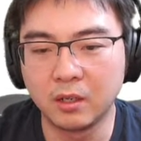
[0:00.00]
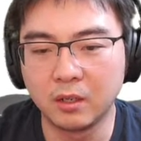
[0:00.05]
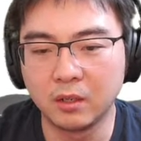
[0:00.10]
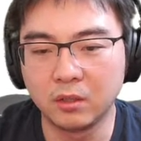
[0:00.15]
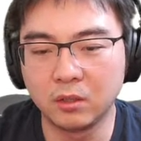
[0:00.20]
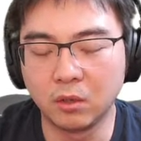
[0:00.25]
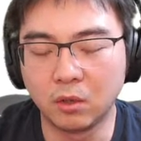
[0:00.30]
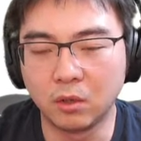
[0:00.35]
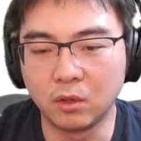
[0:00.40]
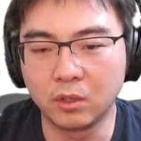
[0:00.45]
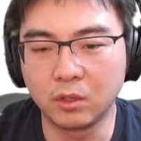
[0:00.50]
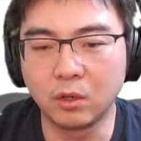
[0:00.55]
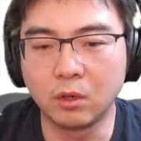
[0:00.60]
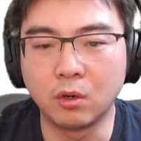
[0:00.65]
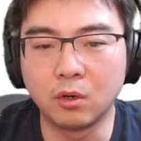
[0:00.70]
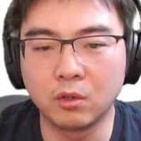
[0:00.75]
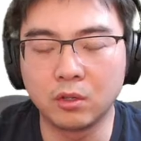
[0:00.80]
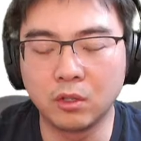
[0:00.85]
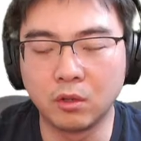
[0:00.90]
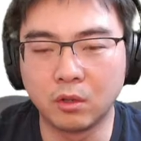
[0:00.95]

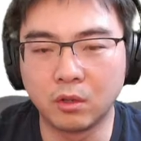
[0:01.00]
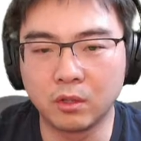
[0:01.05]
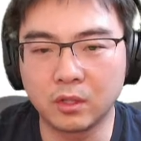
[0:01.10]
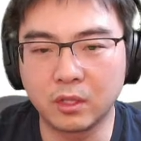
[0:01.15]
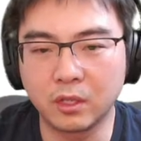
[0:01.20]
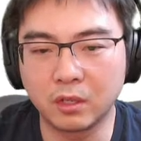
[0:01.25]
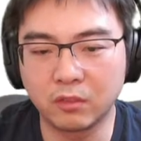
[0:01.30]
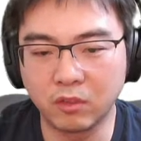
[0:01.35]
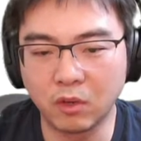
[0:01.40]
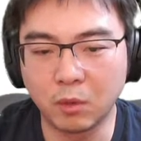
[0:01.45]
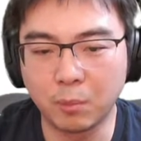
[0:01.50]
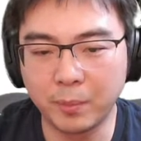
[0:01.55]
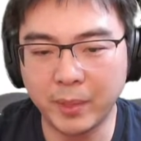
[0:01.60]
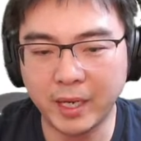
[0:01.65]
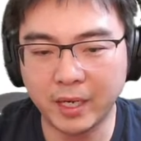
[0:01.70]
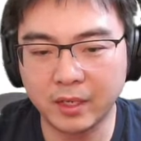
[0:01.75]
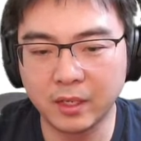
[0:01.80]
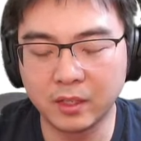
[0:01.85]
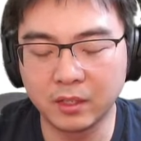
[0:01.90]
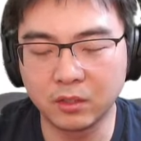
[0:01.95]
of your
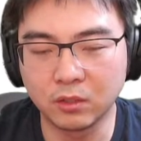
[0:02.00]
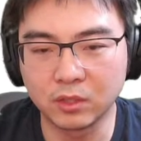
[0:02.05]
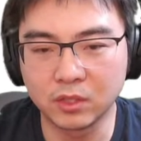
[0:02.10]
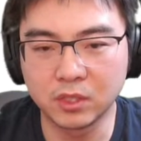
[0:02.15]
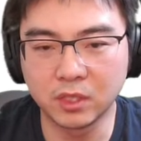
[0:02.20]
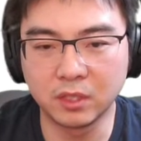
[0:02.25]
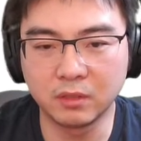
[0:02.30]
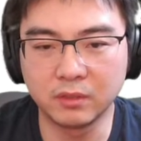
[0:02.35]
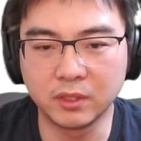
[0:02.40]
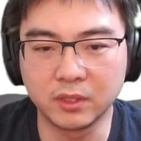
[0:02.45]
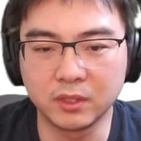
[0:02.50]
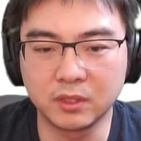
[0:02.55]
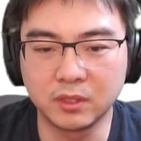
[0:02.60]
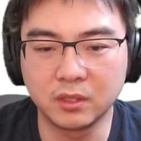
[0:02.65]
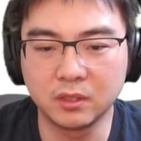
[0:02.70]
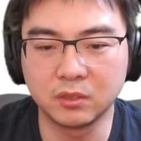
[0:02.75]
backend, your service.